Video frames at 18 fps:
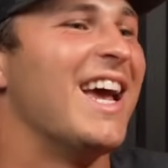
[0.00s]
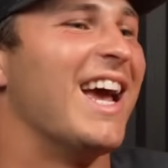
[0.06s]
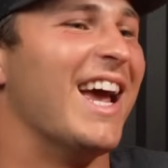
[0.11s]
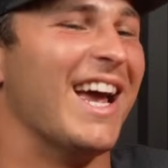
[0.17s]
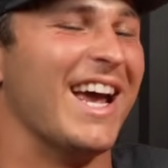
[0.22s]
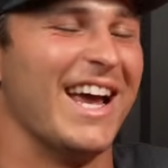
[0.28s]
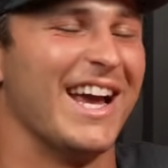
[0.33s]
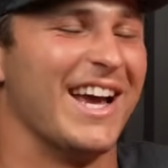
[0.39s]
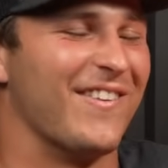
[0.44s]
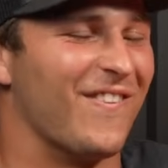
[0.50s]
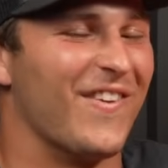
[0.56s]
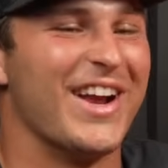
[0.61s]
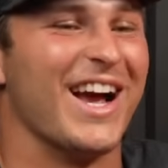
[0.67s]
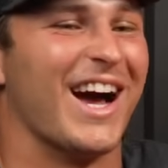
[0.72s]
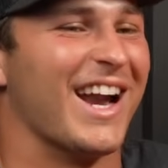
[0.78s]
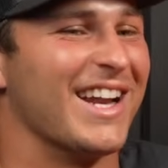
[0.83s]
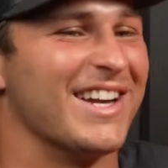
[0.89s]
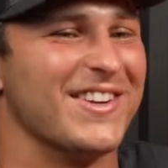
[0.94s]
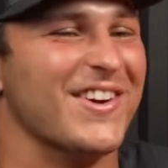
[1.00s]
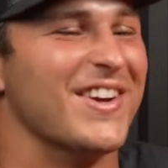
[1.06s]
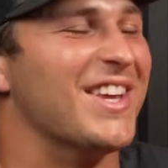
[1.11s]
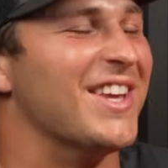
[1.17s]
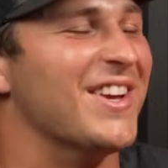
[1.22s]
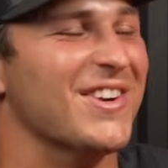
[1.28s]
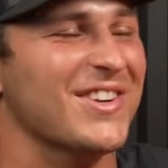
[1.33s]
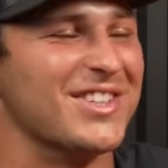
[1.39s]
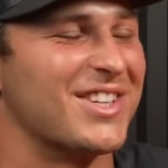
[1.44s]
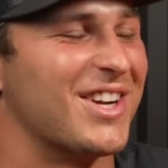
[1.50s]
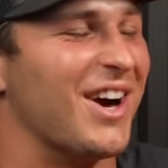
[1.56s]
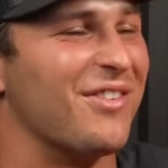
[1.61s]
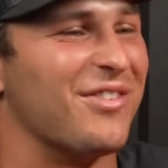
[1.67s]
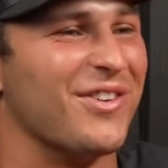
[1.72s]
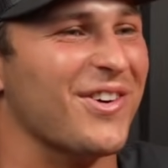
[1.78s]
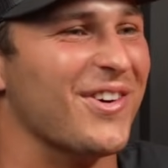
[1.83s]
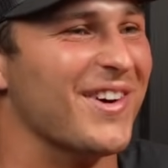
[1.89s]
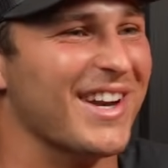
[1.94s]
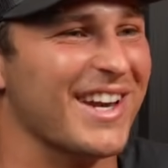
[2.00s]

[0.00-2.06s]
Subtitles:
And we got into a huge scuffle.